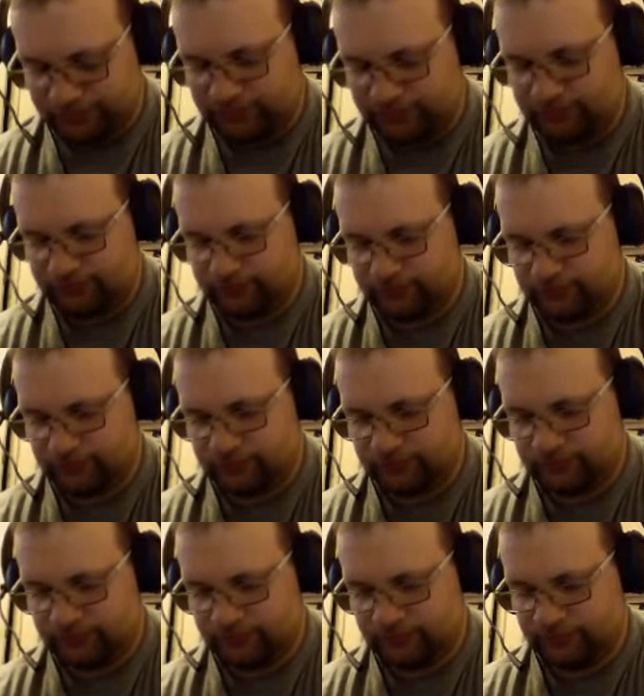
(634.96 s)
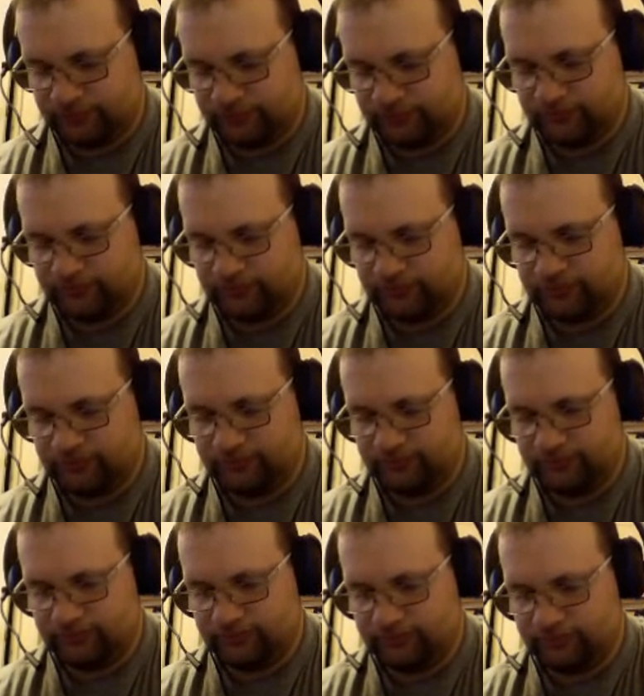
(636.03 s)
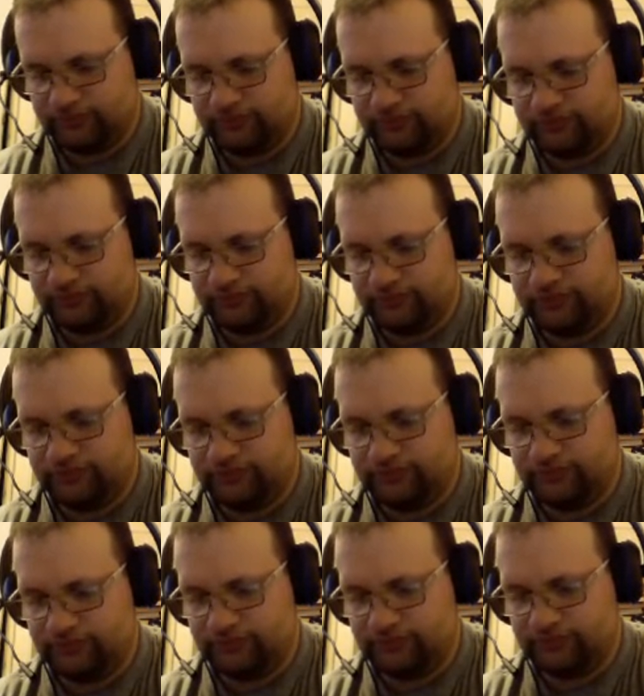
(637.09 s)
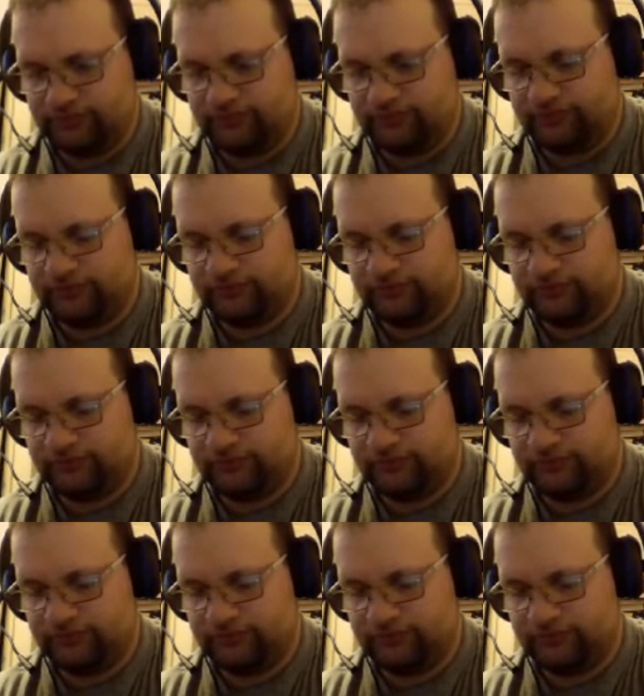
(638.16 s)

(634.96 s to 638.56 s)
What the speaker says: No words are spoken by the person on screen.